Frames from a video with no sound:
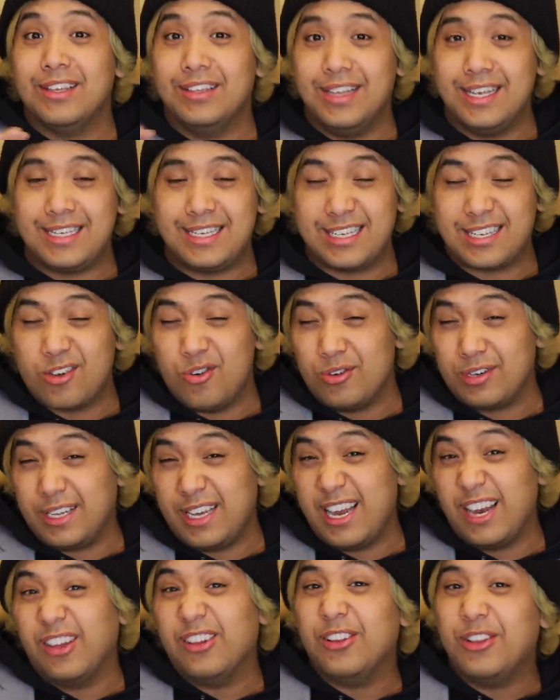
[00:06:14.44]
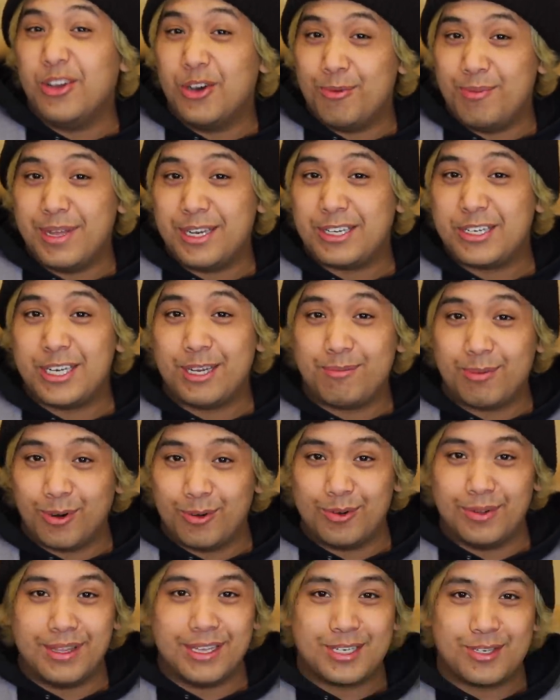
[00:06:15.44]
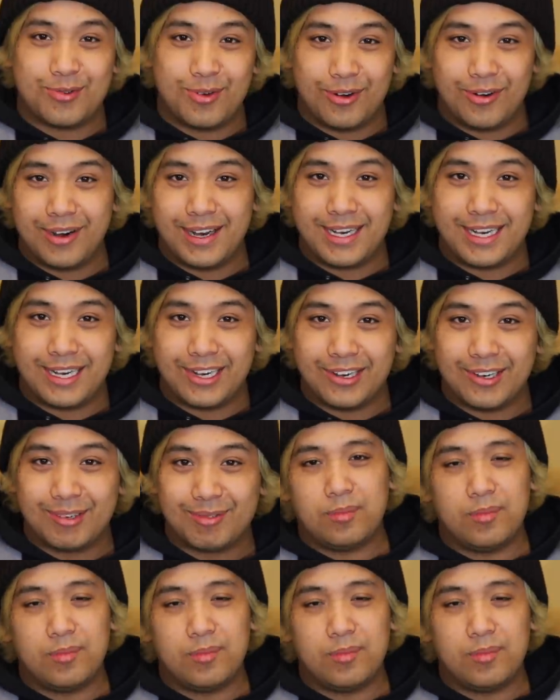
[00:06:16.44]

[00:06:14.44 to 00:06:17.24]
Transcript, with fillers: list is going to get a little bit cheaper with this one right here.